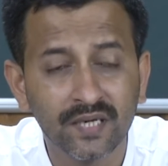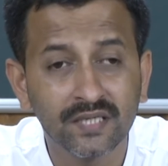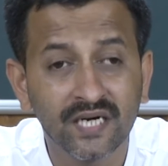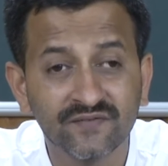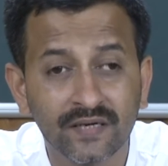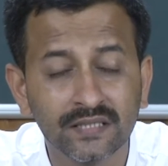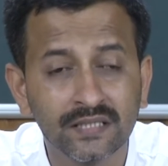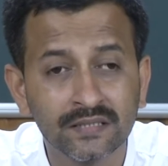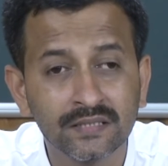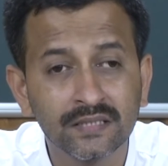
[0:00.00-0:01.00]

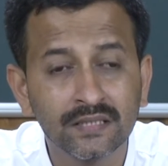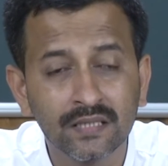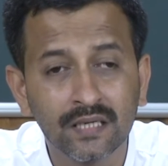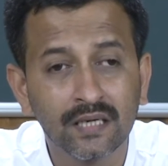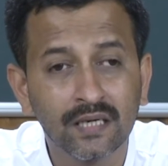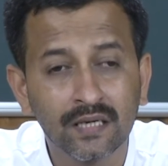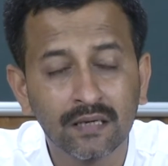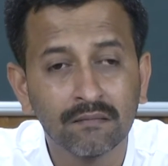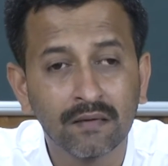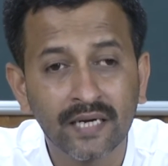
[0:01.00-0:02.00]
grandfather
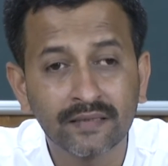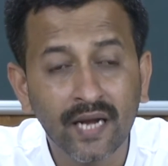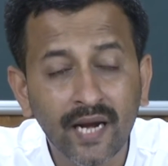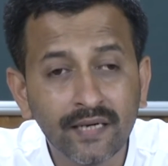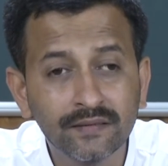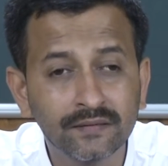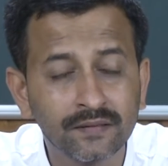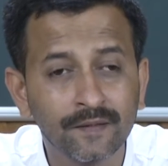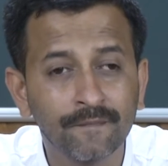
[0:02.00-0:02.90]
at nights,